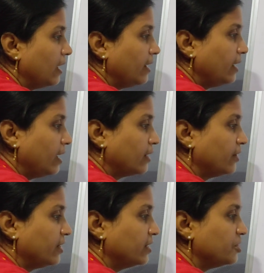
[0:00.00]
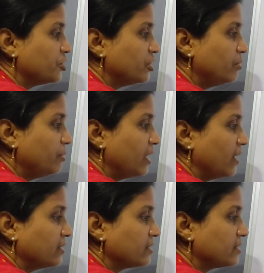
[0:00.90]
and agricultural
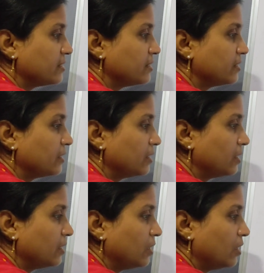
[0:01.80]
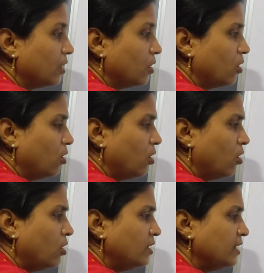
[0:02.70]
plants.
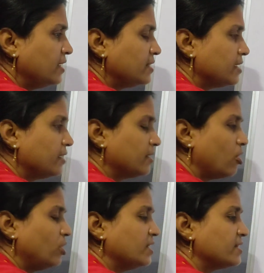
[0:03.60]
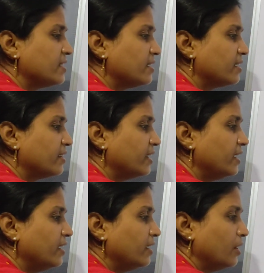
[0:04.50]
All these are occurring